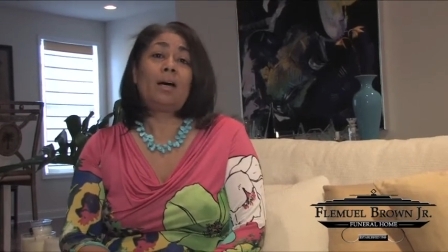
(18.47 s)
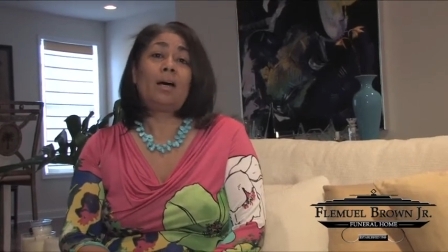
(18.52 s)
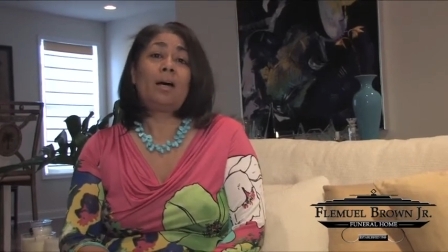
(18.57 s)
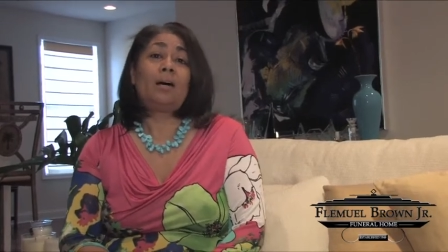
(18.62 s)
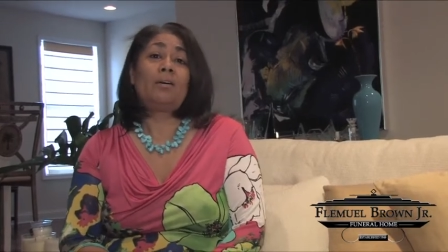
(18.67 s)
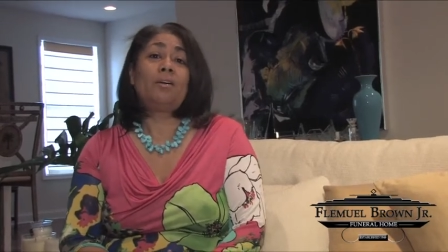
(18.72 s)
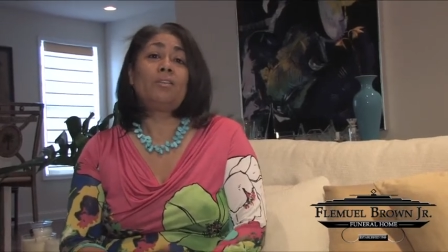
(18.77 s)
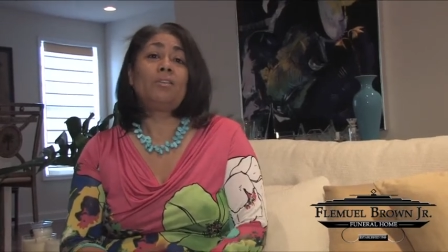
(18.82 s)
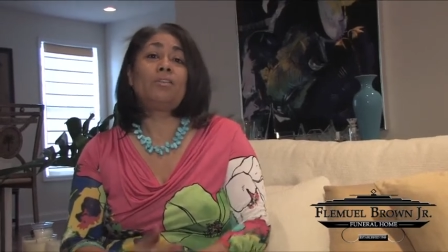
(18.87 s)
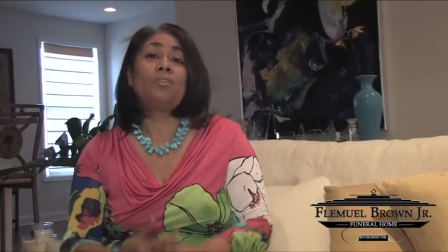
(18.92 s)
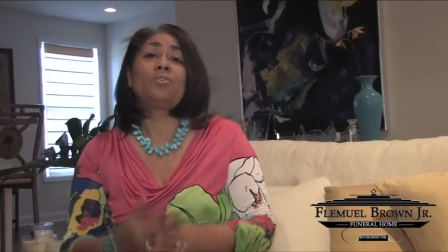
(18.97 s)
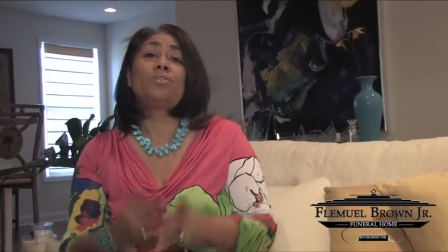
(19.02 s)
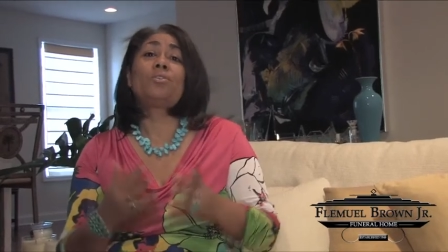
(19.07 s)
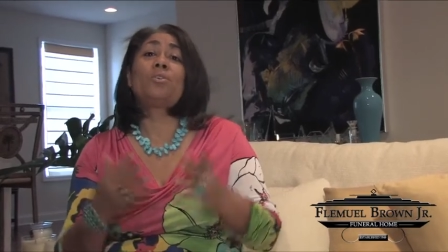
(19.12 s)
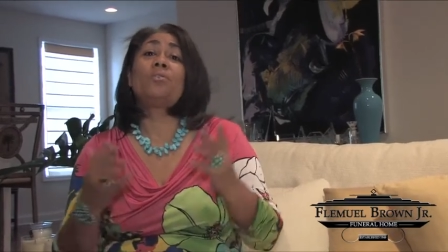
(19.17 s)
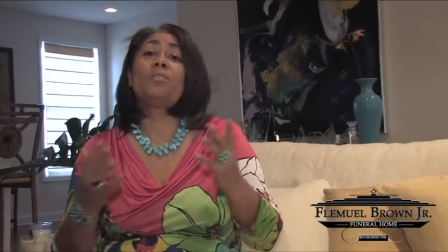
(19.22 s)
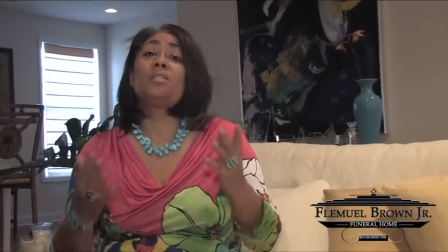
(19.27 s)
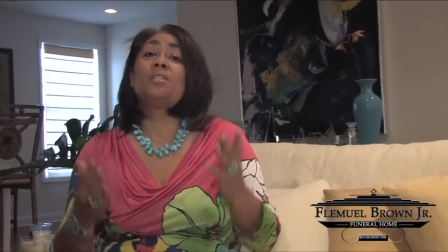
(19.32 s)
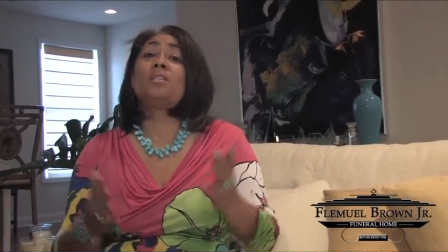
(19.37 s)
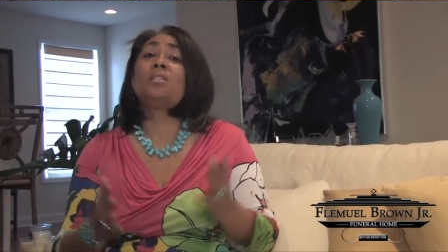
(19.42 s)
Uh, their
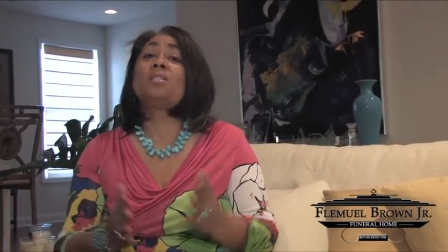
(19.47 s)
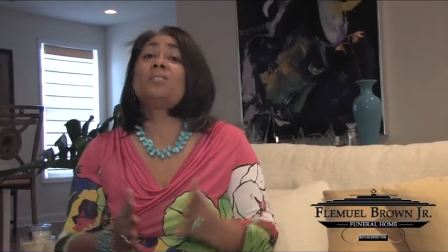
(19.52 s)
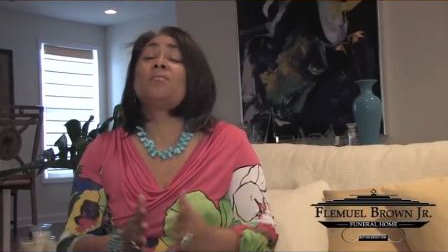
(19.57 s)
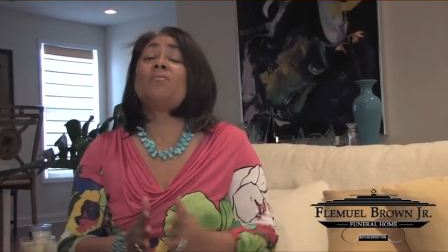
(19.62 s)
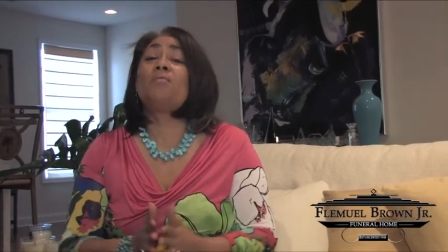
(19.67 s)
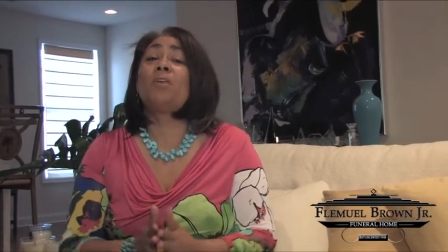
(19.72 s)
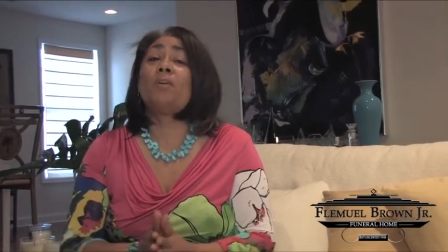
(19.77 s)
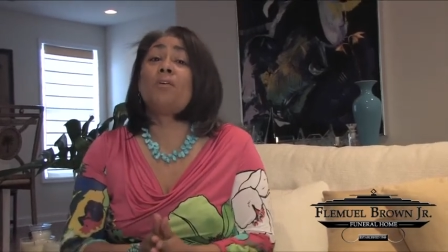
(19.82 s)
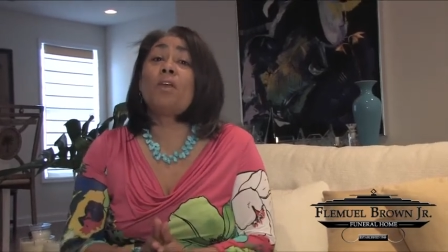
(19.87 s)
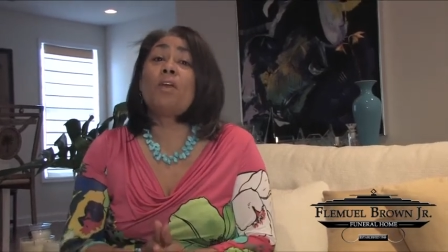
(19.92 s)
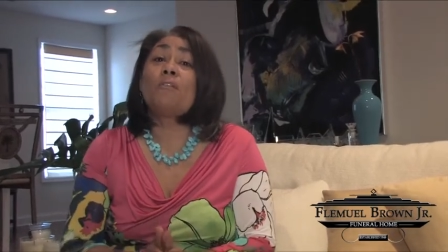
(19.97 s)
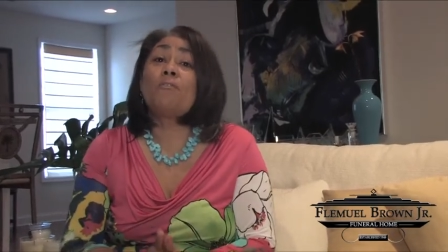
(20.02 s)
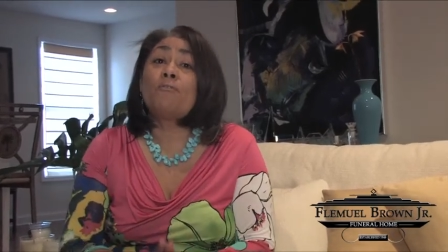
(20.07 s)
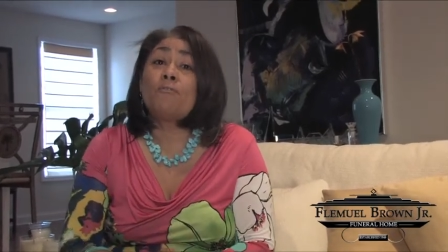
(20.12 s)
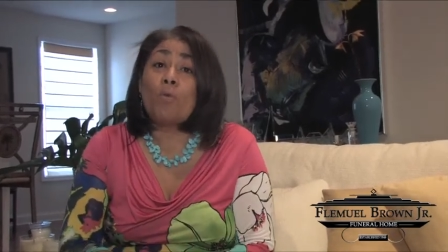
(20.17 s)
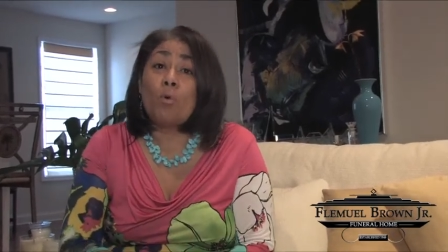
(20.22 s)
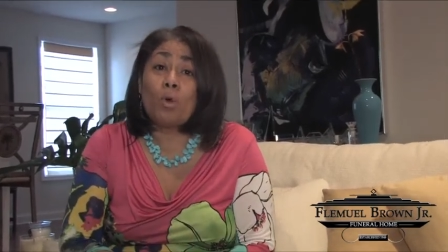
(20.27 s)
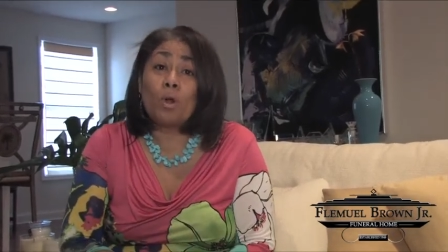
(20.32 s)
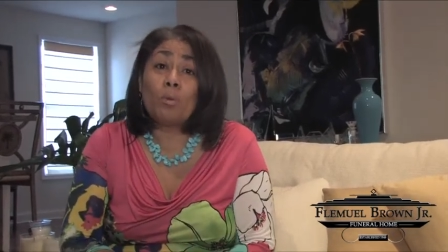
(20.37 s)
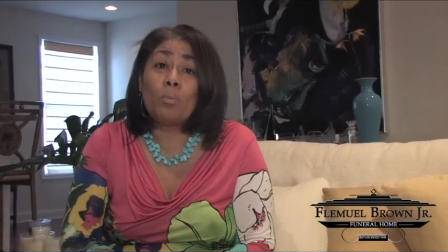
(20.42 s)
services very
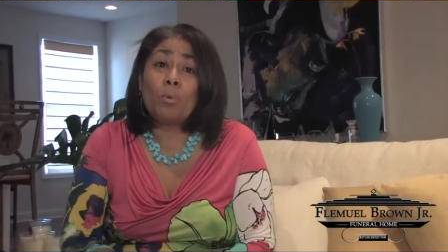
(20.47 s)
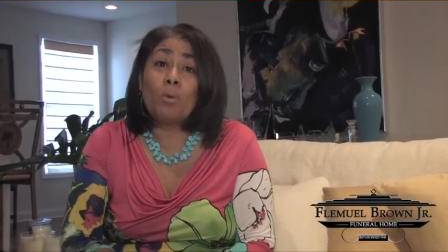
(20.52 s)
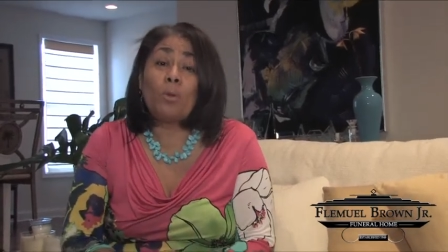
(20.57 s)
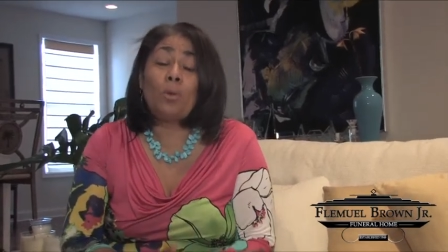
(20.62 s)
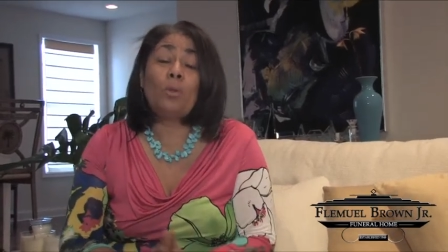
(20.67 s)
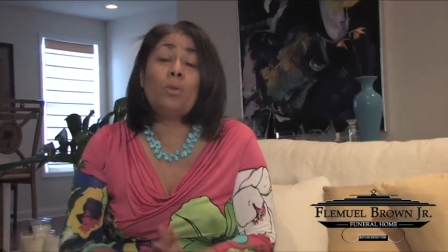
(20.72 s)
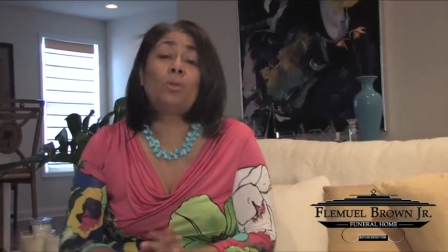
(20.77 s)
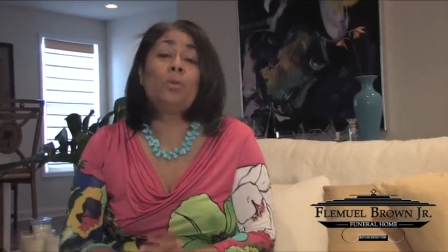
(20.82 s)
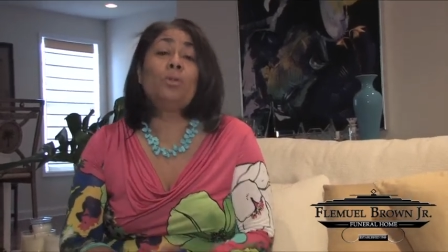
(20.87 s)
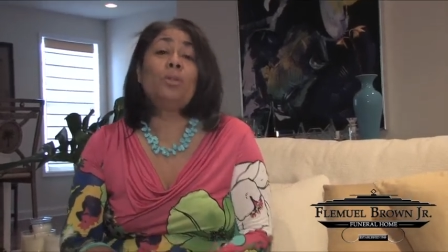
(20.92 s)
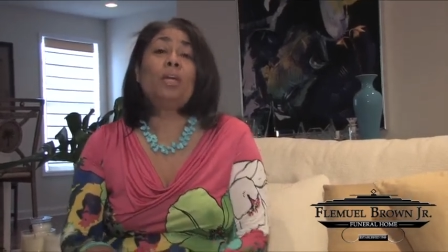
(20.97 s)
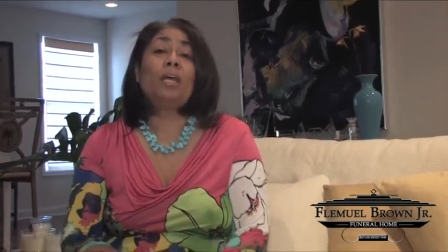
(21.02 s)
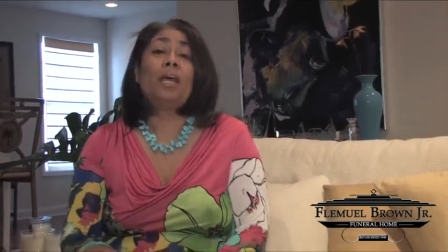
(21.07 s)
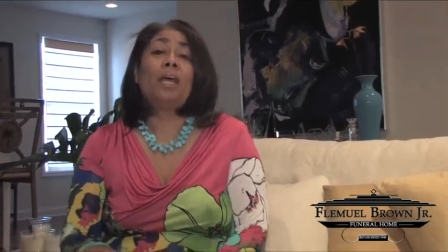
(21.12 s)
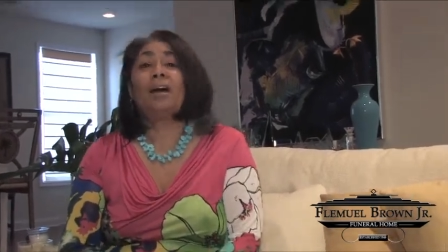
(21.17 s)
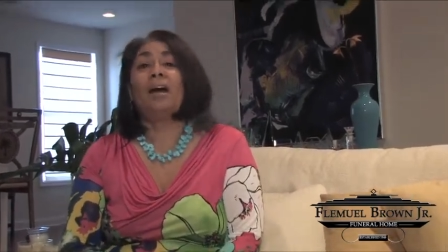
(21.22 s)
affordable.